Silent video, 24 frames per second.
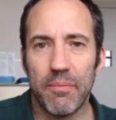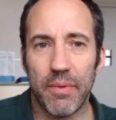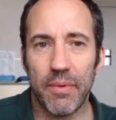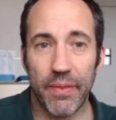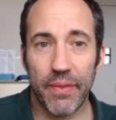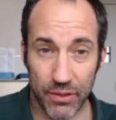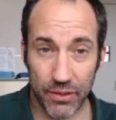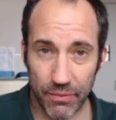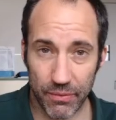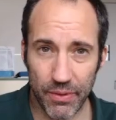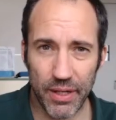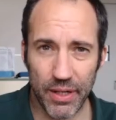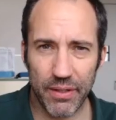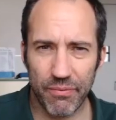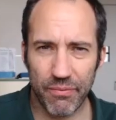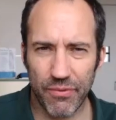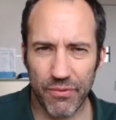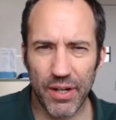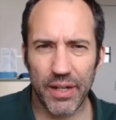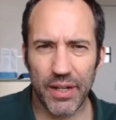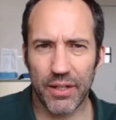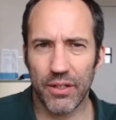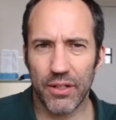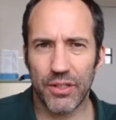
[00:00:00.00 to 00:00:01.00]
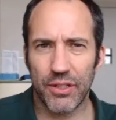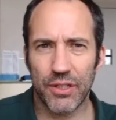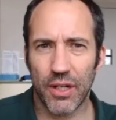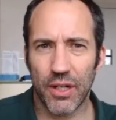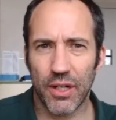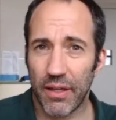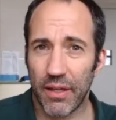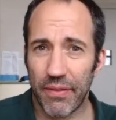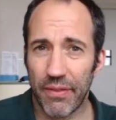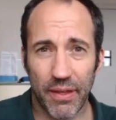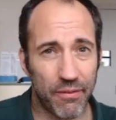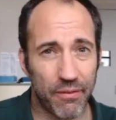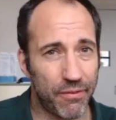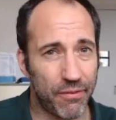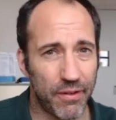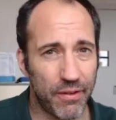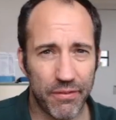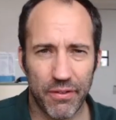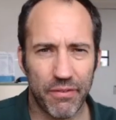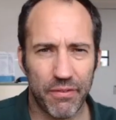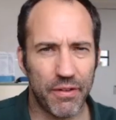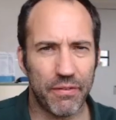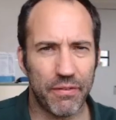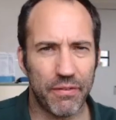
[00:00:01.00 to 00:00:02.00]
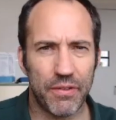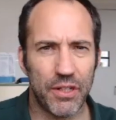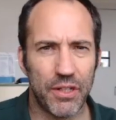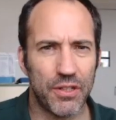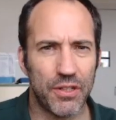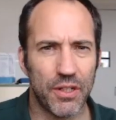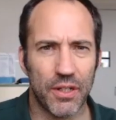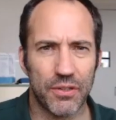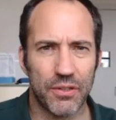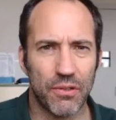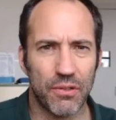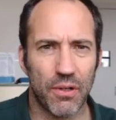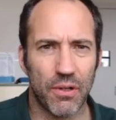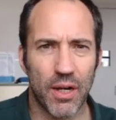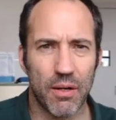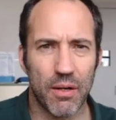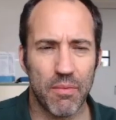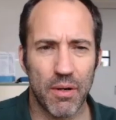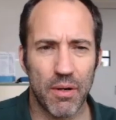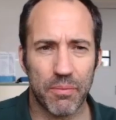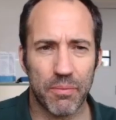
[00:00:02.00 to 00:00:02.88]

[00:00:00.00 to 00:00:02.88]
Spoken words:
and there's a really, really good chance, I think 50-50 chance it'll come up,